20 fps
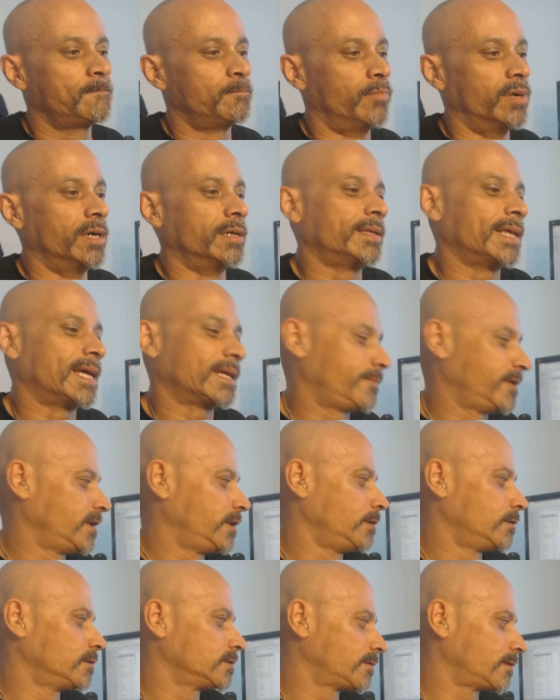But the
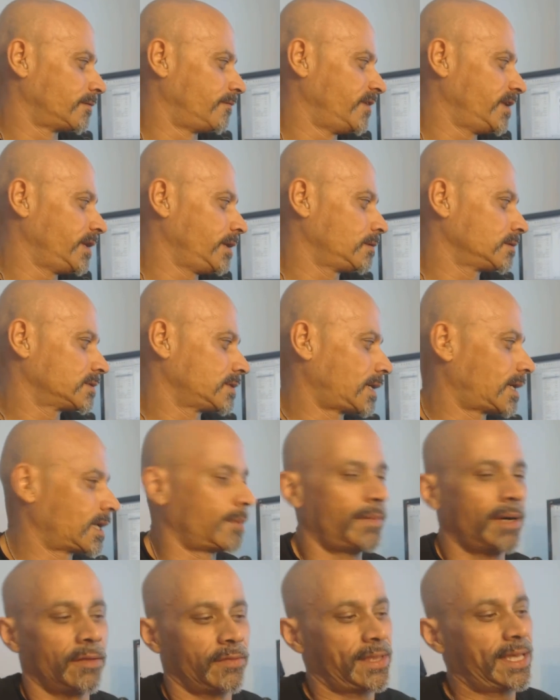video is
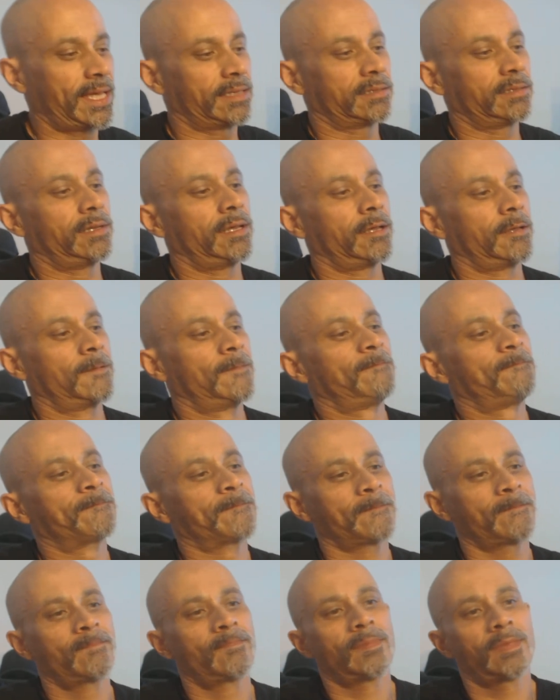not about that today. It
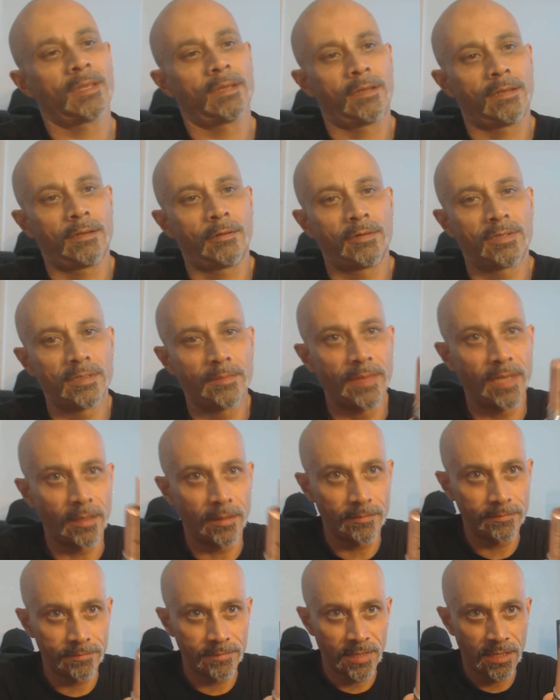was
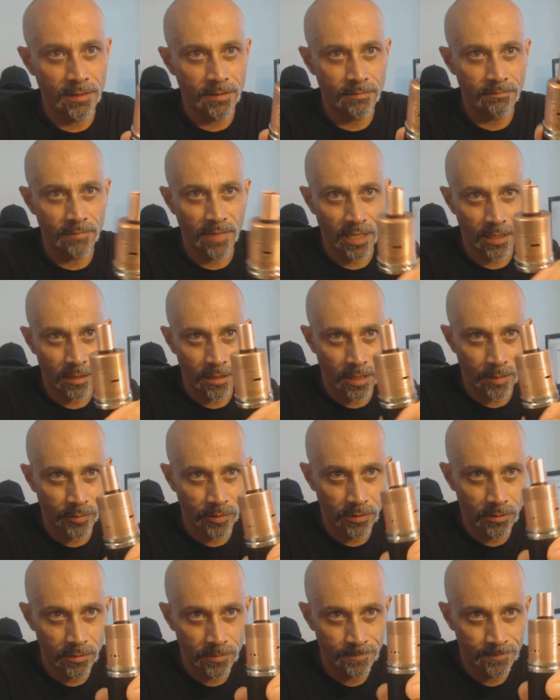about my
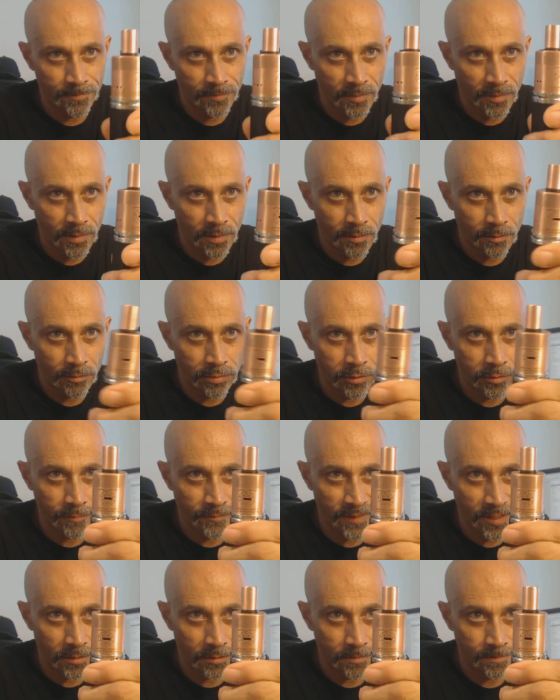copper
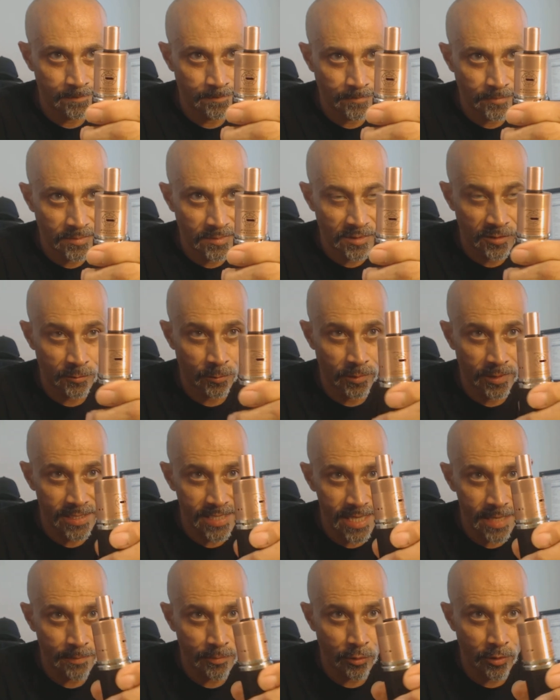Plume Veil.
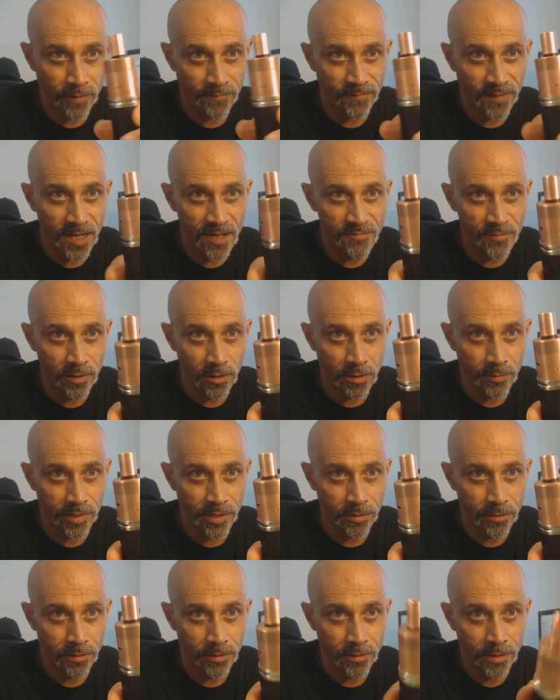28.5
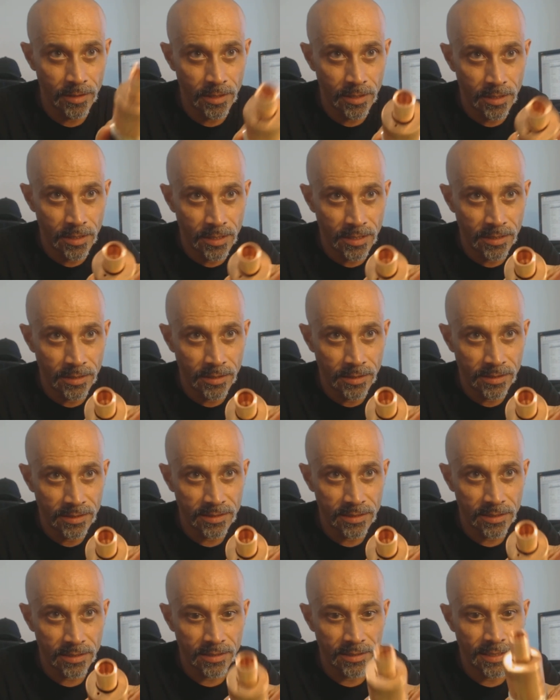millimeter.
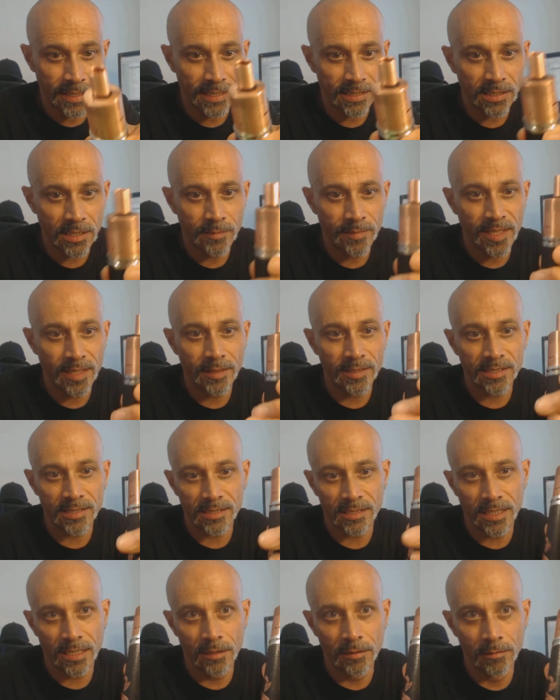Sits nice on my
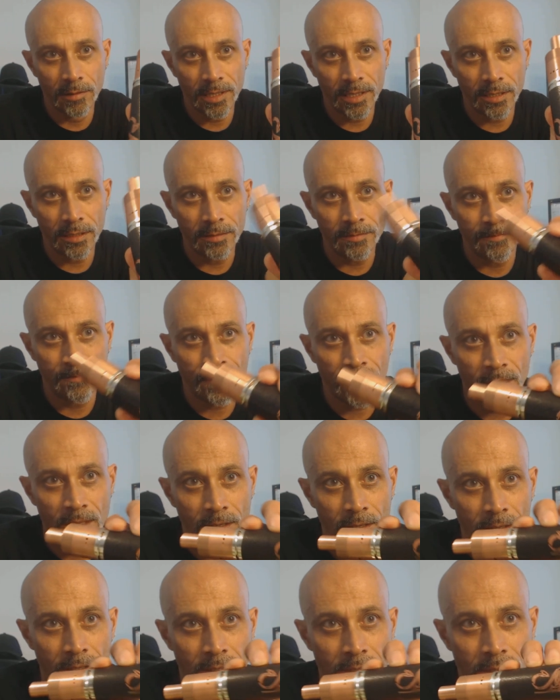Stingray.
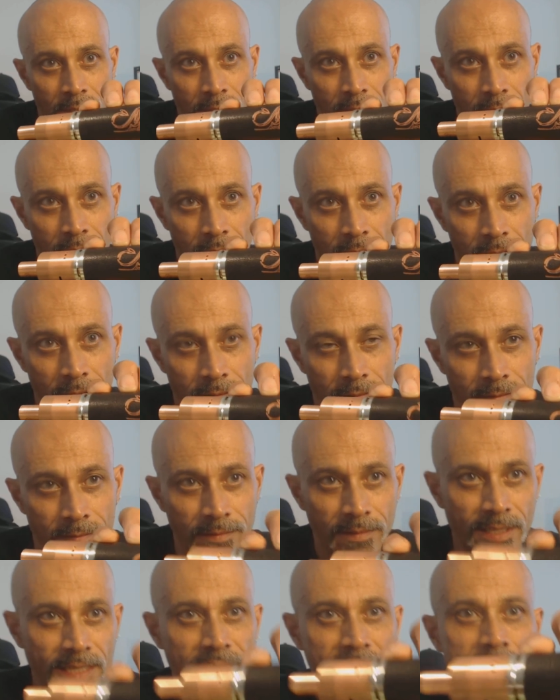
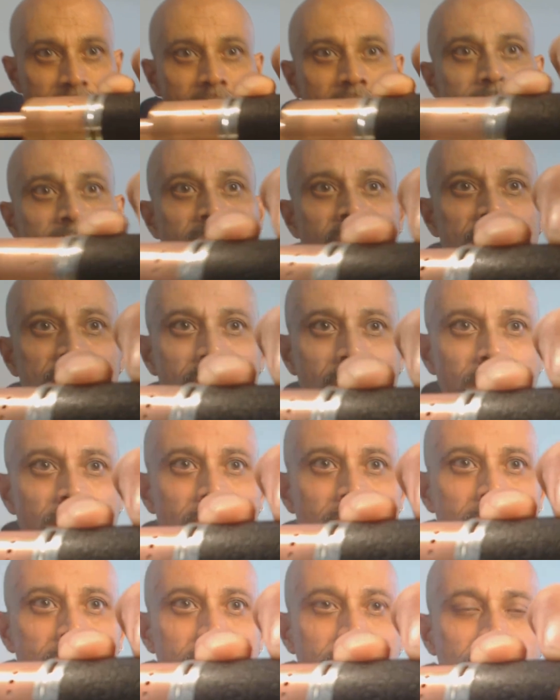Nice combination
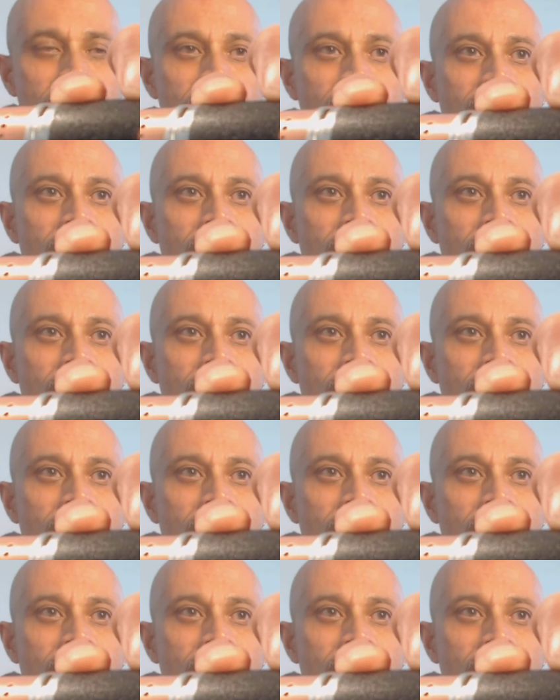there.